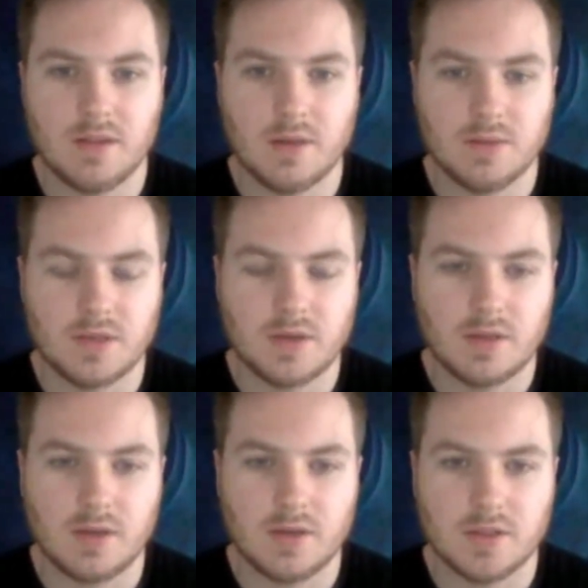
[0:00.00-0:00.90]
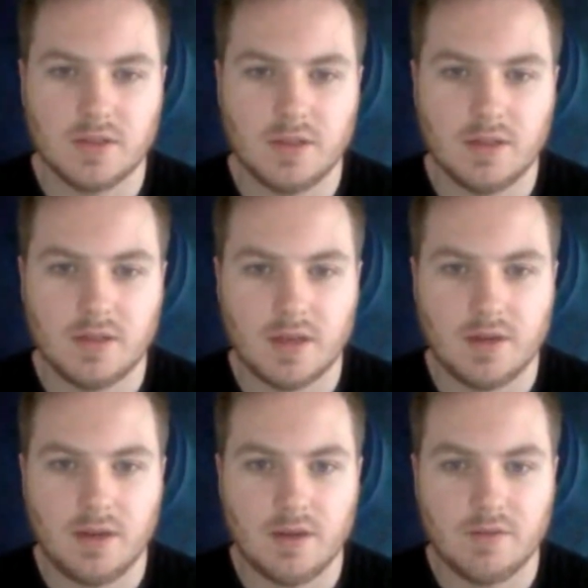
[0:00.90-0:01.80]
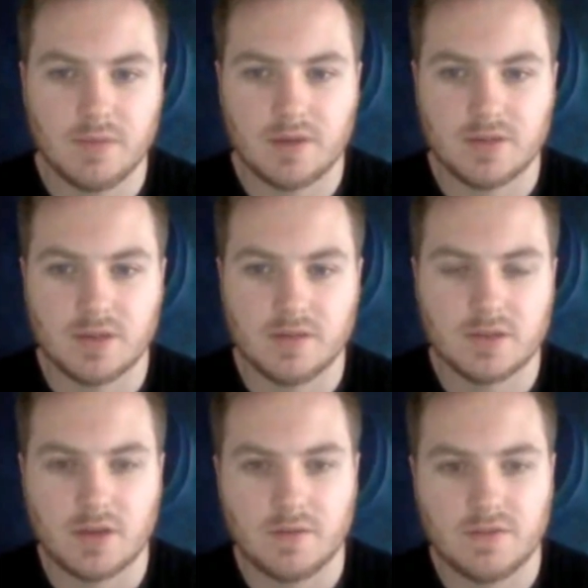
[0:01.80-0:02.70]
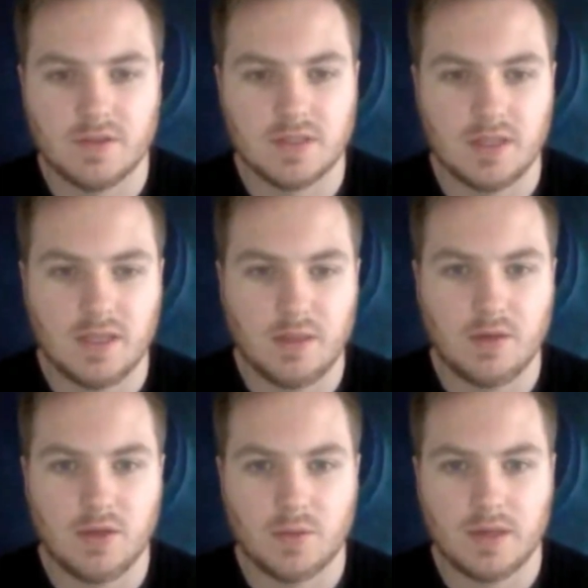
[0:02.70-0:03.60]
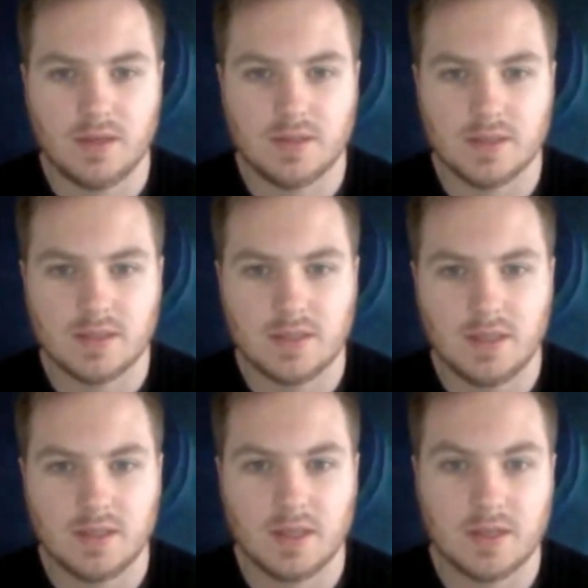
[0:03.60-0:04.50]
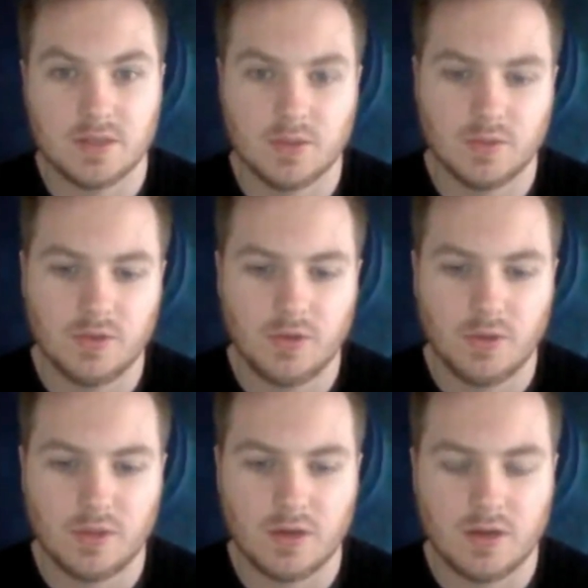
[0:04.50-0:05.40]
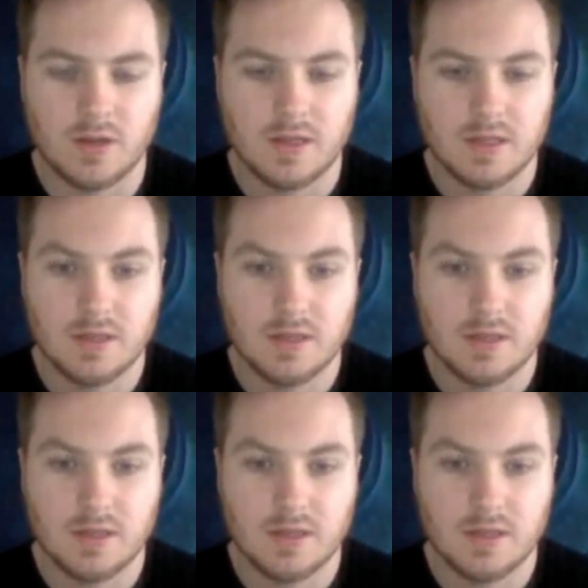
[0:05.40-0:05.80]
That was our thoughts on the entirety of Microsoft's conference at E3 2016. Let us know what you thought.